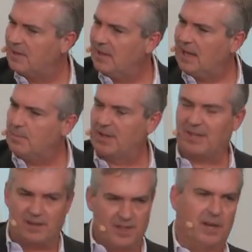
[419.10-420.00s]
By the
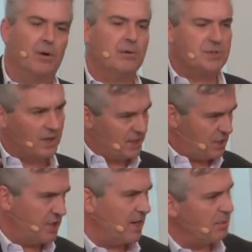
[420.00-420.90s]
end of the year, I was
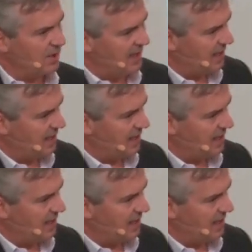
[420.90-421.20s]
auditioning and playing